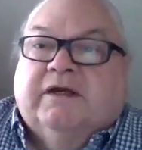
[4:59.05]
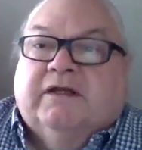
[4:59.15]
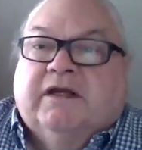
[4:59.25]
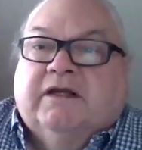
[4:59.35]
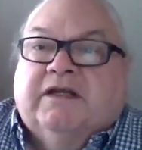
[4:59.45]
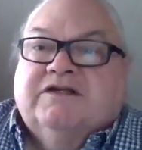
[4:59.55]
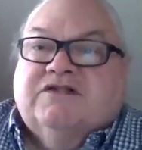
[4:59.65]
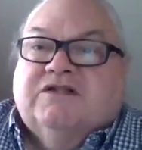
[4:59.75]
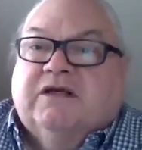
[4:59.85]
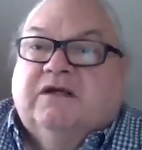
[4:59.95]
It
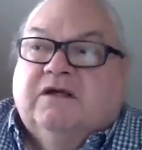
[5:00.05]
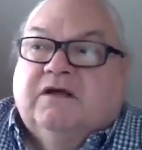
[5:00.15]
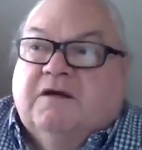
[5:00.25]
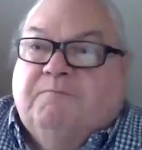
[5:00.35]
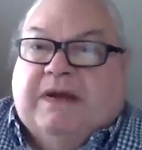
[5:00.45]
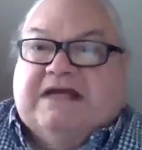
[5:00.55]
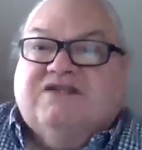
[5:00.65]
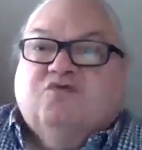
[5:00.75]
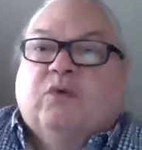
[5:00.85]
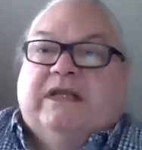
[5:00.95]
is the
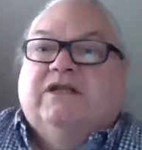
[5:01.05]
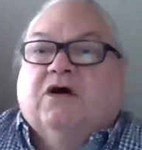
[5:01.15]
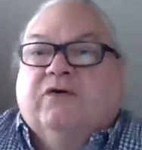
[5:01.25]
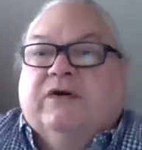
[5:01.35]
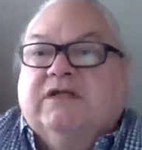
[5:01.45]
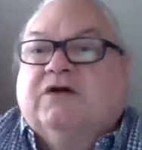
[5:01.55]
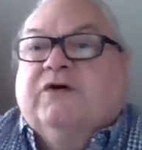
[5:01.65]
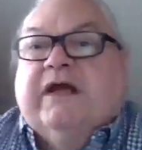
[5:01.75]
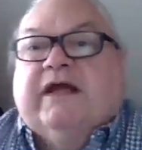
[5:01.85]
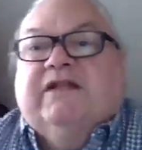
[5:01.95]
best window into
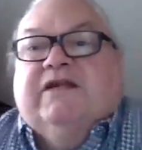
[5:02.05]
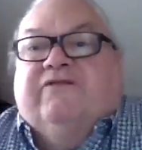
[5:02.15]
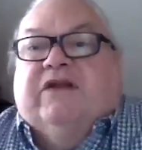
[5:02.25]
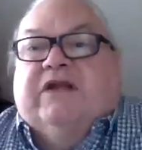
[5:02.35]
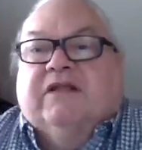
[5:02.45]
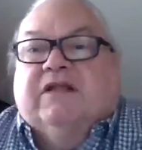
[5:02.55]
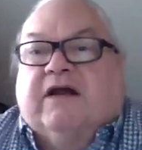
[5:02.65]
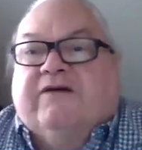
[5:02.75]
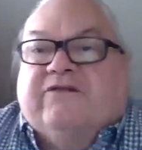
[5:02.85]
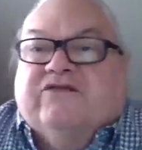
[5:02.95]
creativity
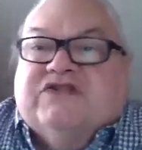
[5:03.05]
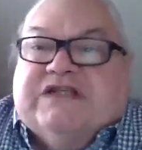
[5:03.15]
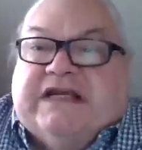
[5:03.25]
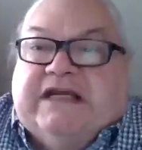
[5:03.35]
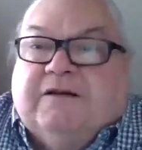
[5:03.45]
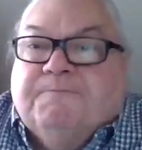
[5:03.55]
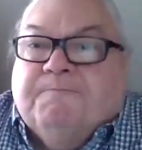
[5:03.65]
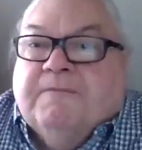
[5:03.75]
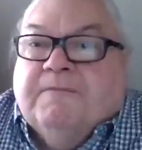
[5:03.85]
that I've ever seen.